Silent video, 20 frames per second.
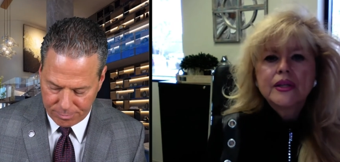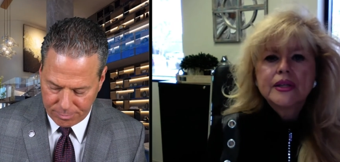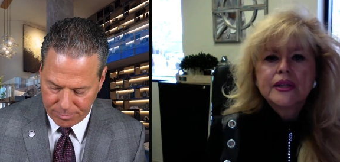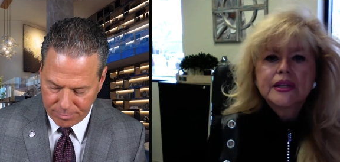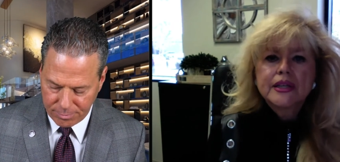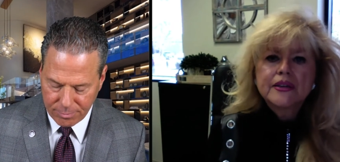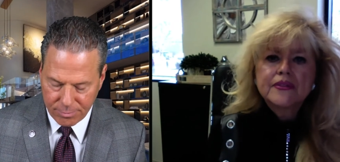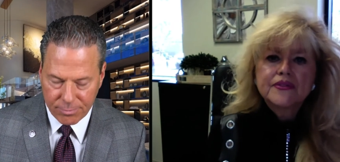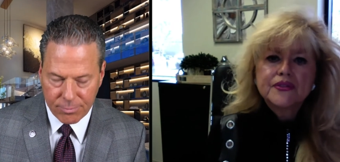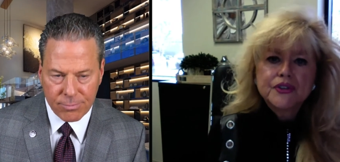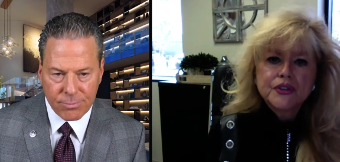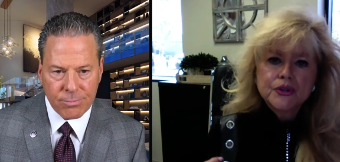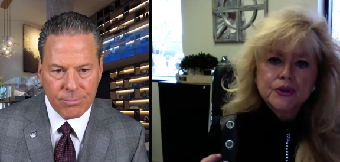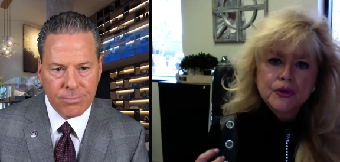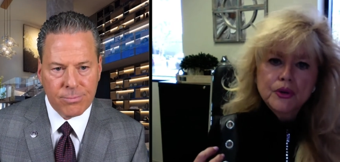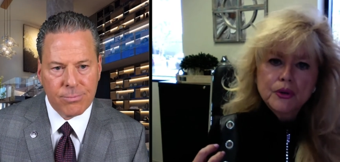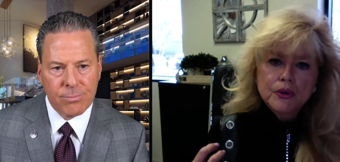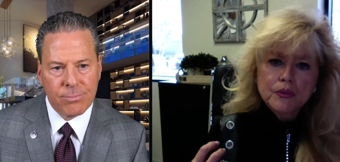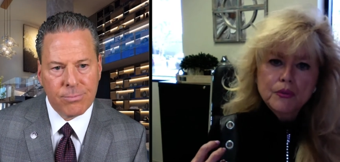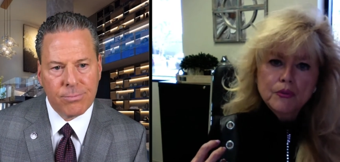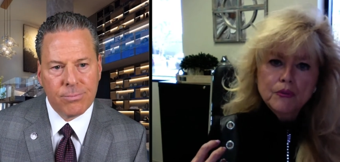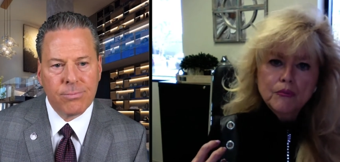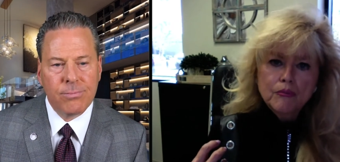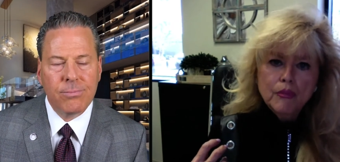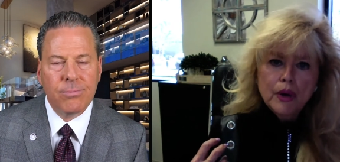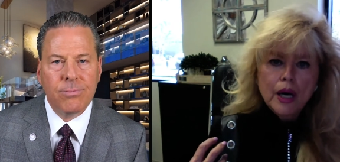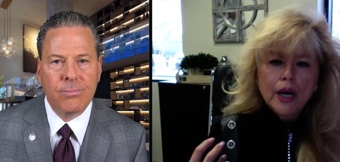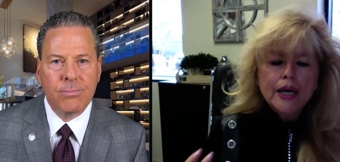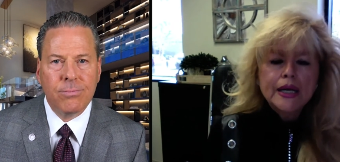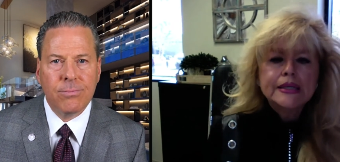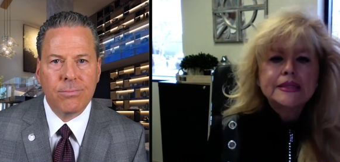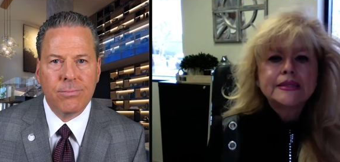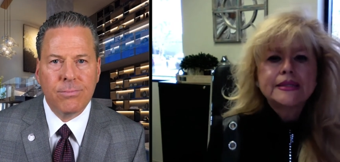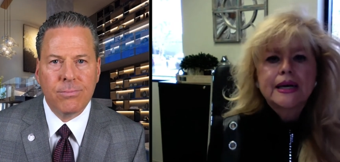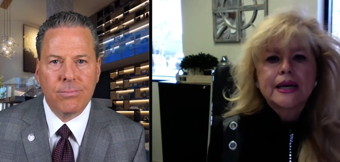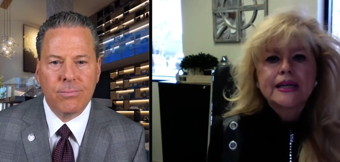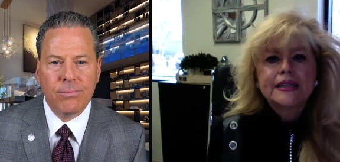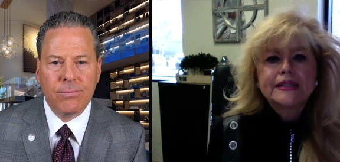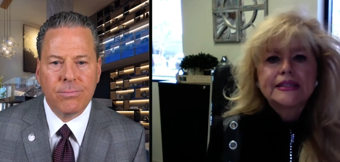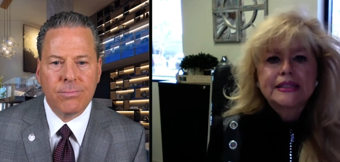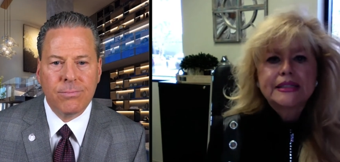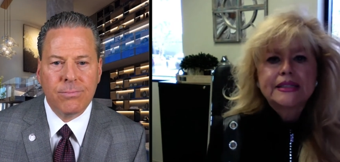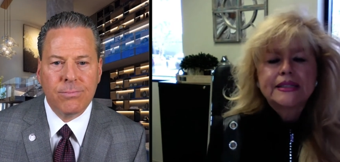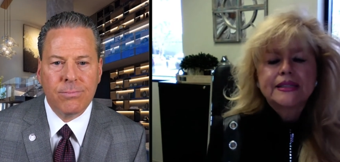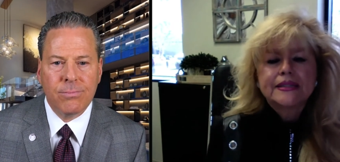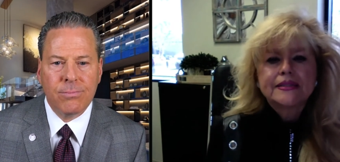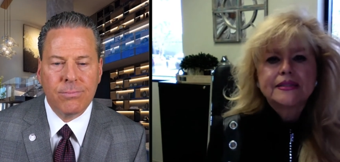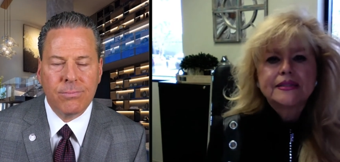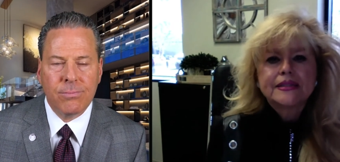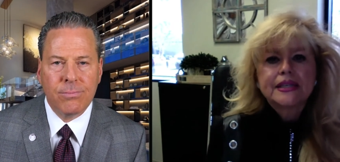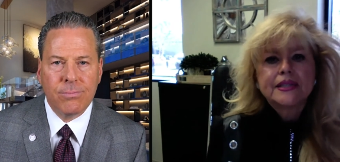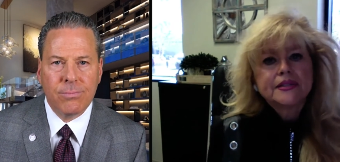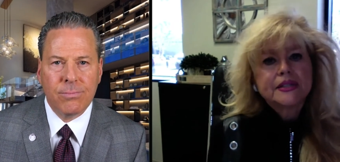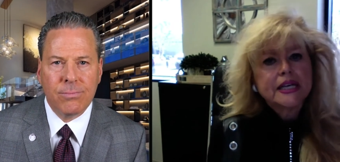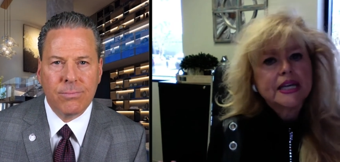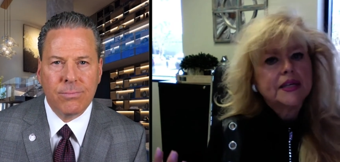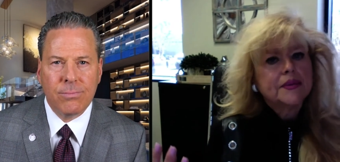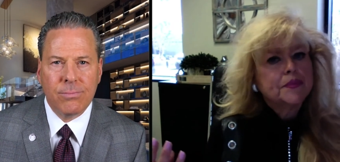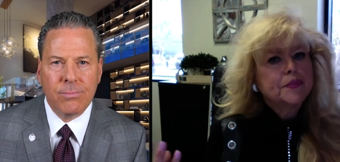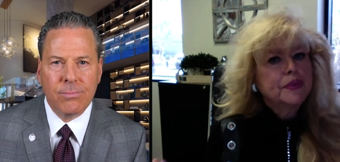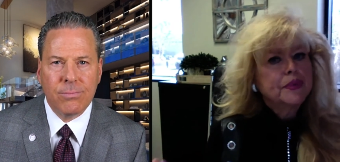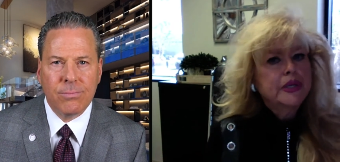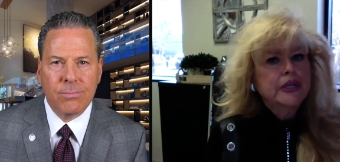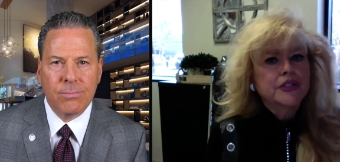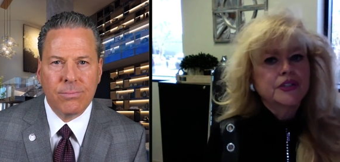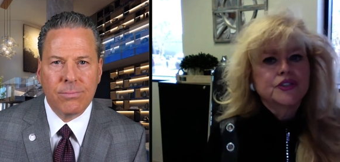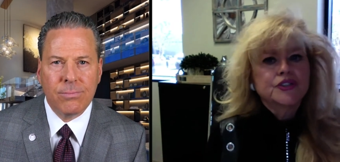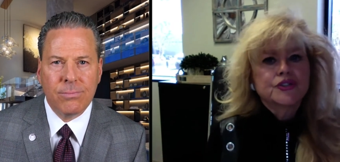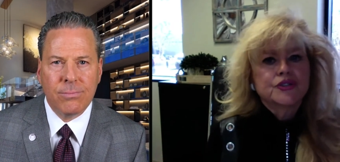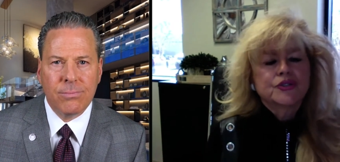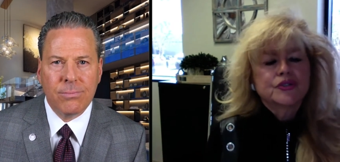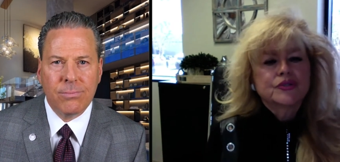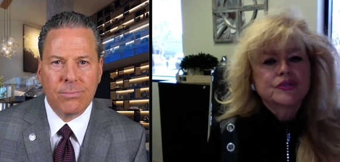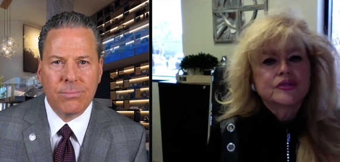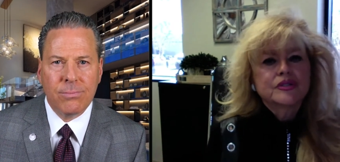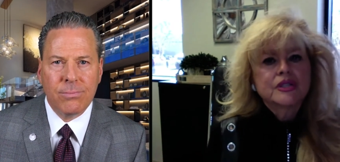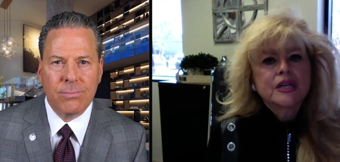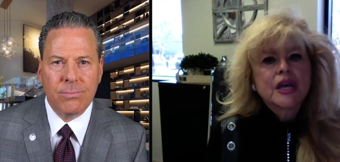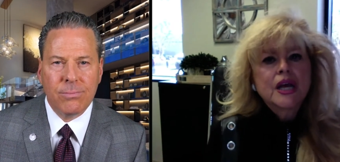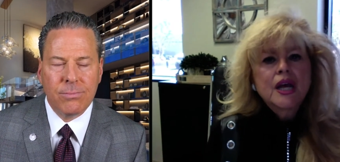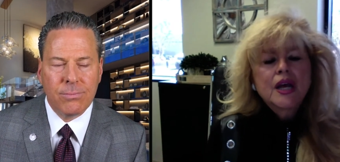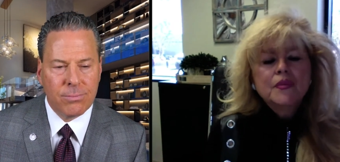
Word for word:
Speaker 1: that give your mind ideas and take pictures